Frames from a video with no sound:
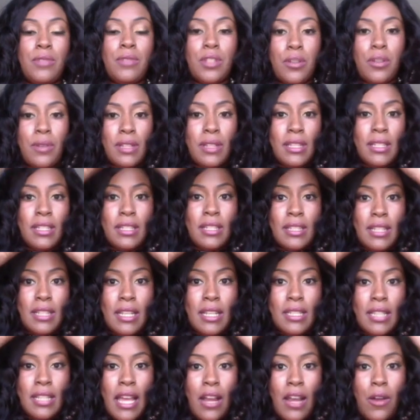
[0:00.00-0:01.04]
So
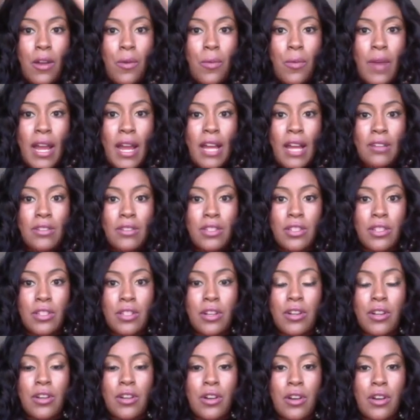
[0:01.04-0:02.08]
it's like a round
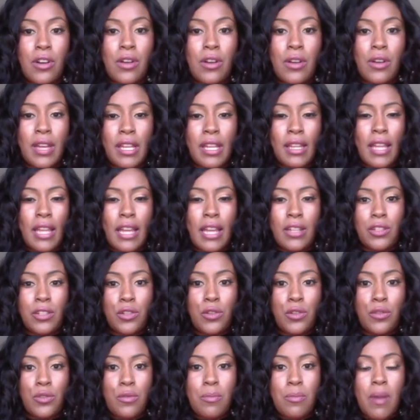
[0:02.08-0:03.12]
circle and like
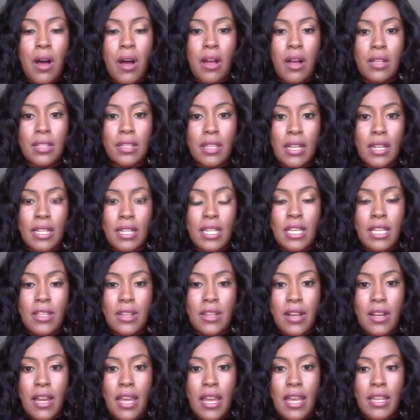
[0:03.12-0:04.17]
two balls on
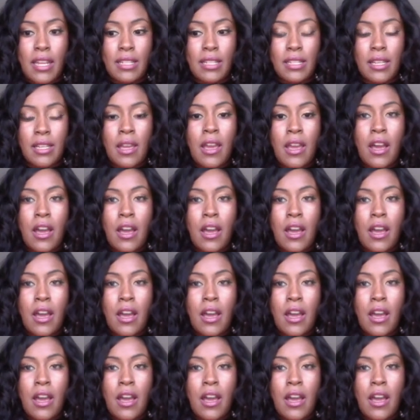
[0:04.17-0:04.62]
either end.